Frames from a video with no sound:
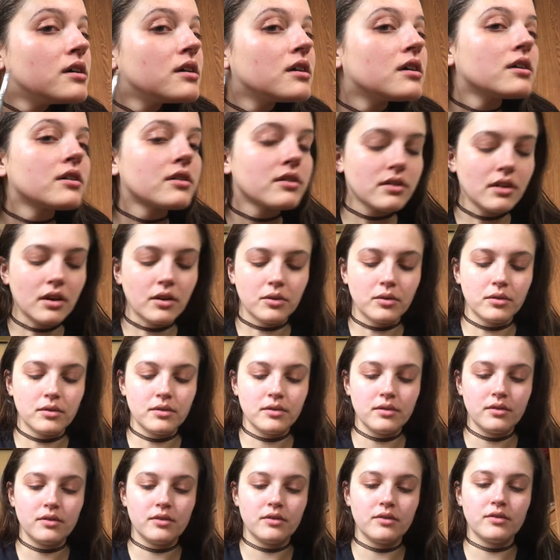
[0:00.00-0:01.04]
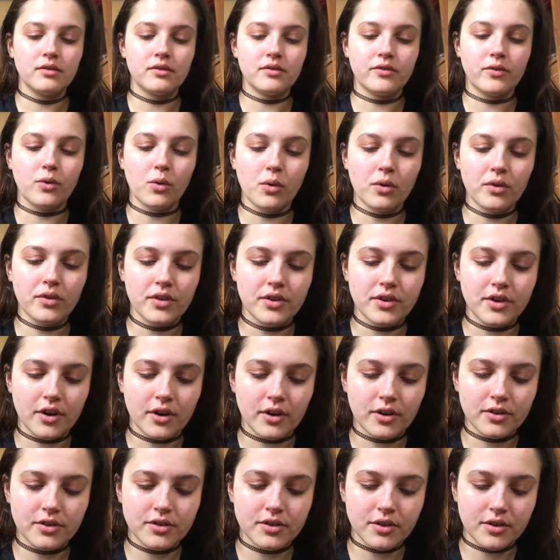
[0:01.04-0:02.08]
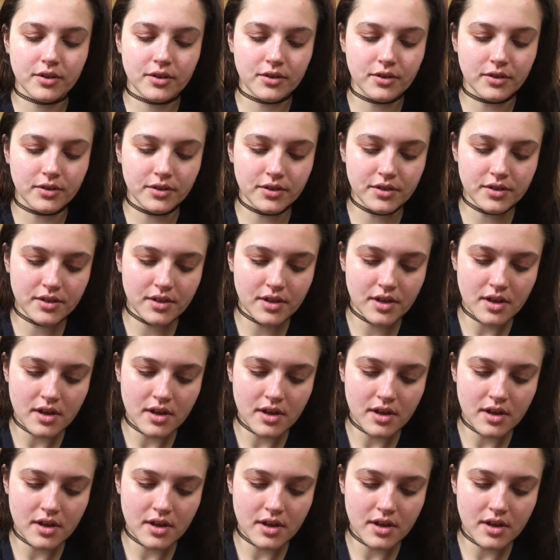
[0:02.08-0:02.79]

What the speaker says: So for the dark circles,